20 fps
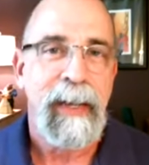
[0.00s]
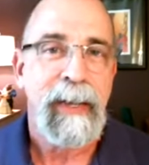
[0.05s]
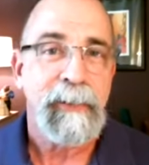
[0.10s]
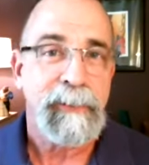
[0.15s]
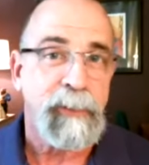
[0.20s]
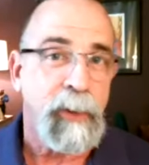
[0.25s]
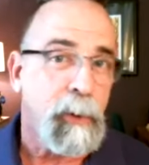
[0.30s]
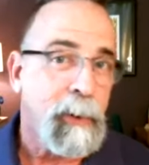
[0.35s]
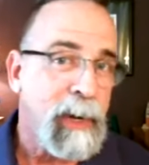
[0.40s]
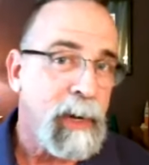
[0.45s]

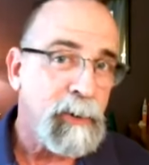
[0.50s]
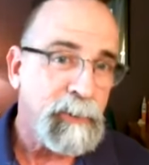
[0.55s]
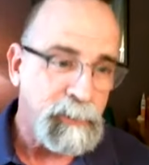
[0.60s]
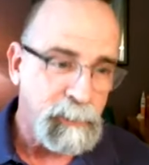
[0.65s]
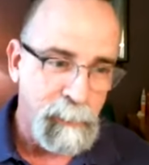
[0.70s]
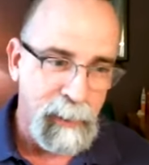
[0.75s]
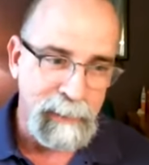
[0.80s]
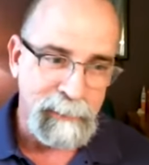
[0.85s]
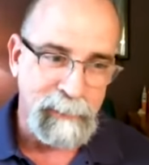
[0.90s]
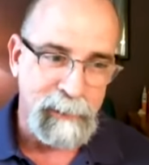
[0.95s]
So here's
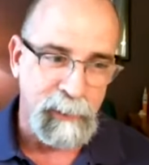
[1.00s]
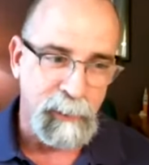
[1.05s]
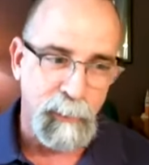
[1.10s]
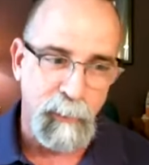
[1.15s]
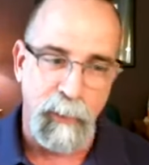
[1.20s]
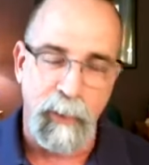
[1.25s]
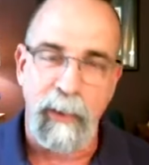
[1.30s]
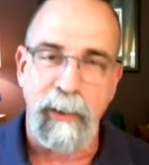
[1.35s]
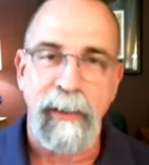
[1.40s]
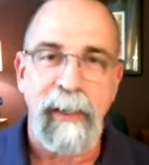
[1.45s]
the way it's going to
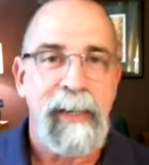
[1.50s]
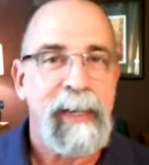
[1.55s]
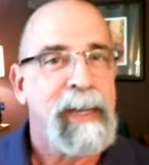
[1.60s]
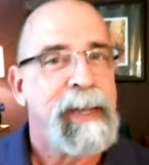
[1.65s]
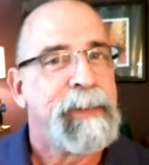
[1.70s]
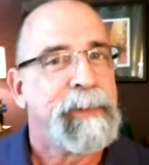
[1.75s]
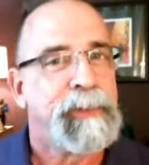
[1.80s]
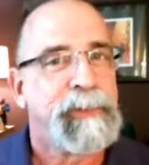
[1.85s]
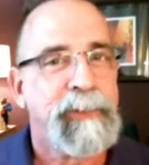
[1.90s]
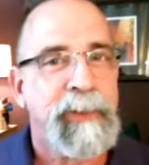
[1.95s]
work.
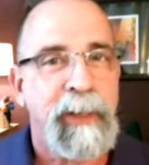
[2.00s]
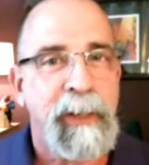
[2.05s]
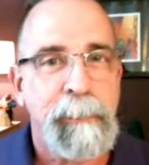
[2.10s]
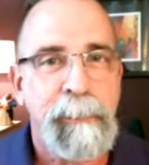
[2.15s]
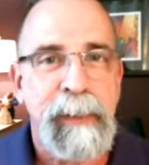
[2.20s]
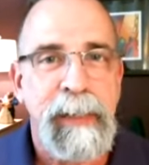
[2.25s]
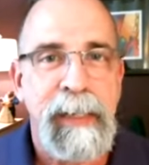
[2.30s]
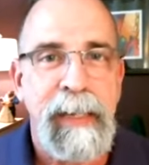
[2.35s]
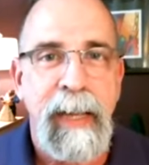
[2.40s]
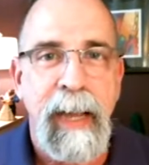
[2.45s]
There's going to
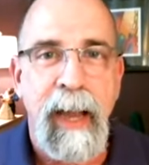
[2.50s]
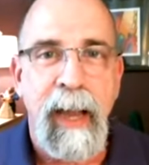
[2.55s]
be